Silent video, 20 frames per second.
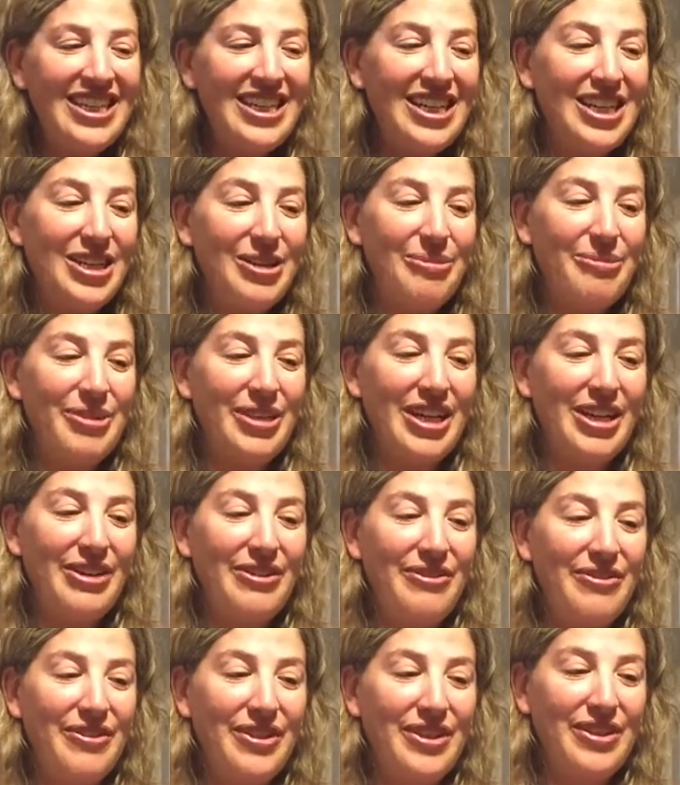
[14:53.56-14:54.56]
But
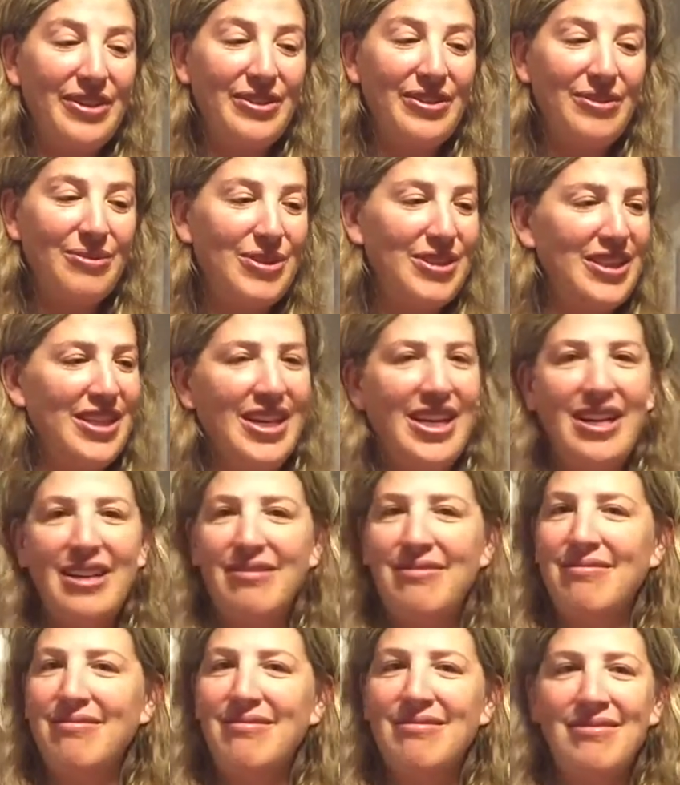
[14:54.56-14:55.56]
I feel once
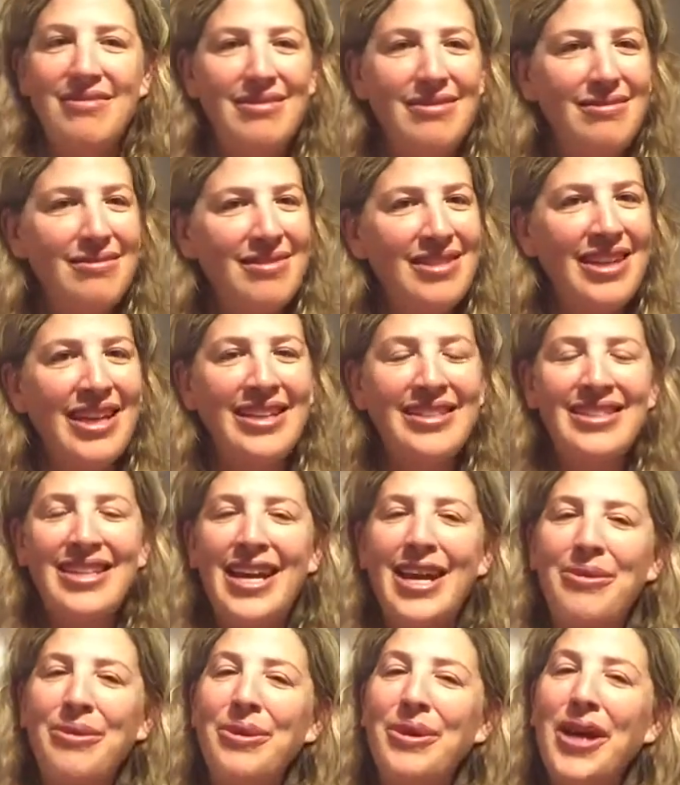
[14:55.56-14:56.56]
the next day
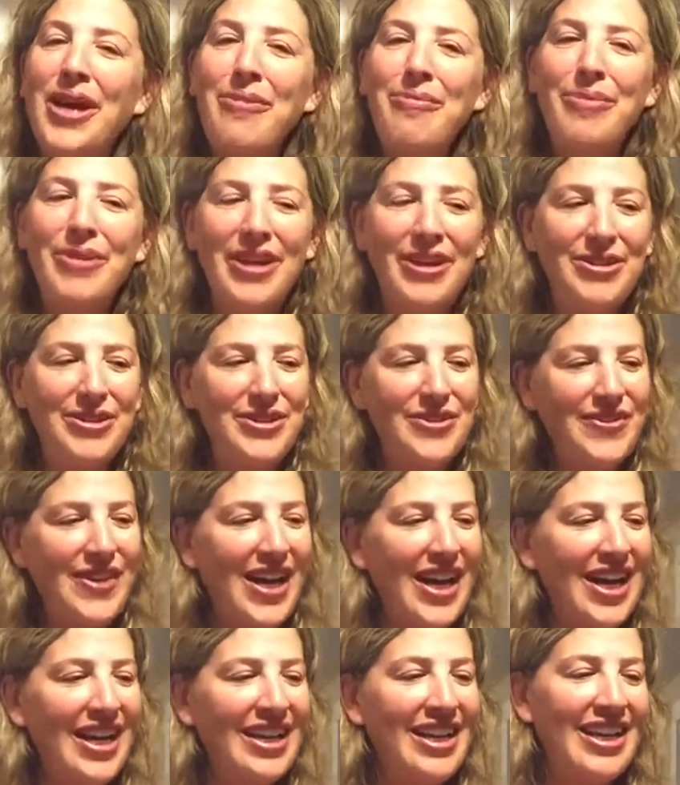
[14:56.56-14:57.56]
I woke up and I was
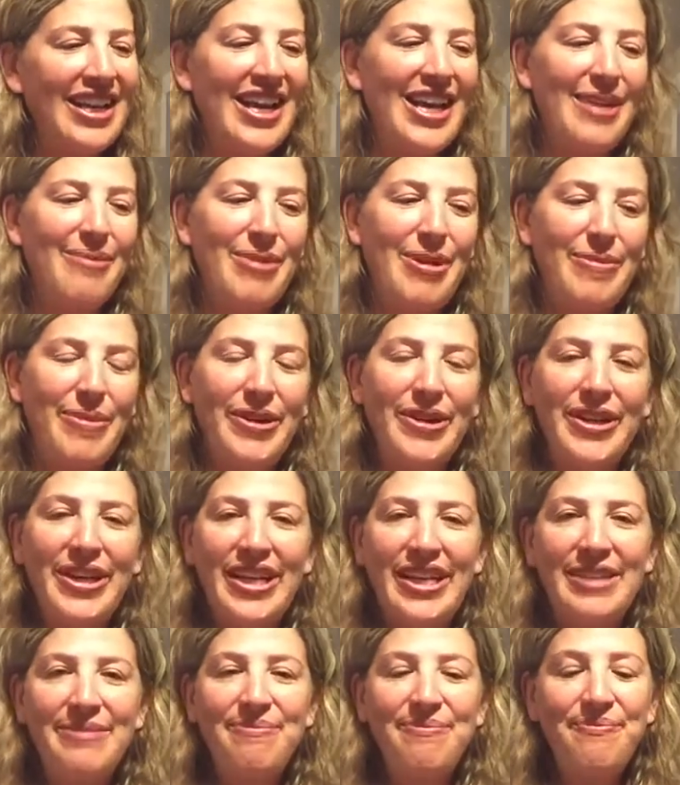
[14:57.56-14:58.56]
fine and I had my
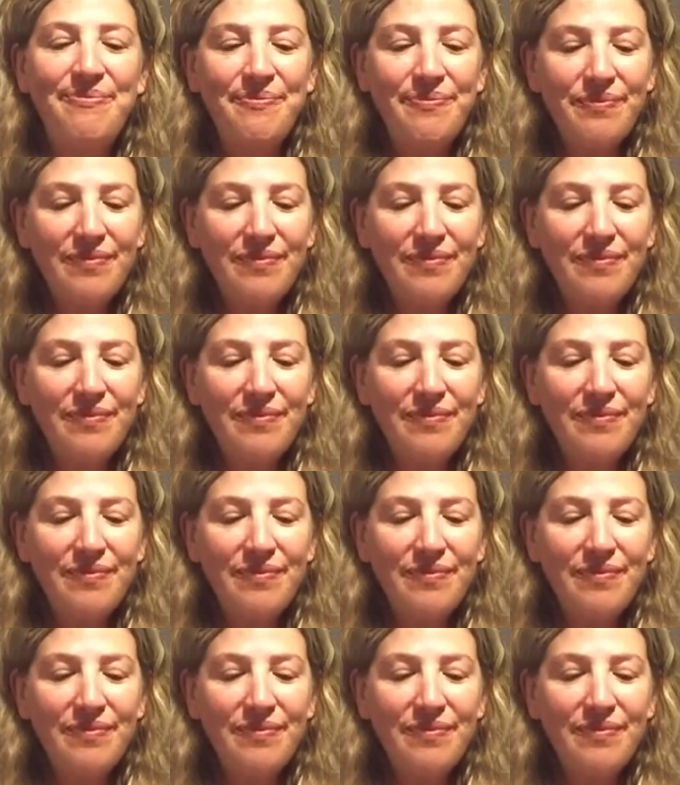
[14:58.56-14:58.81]
period.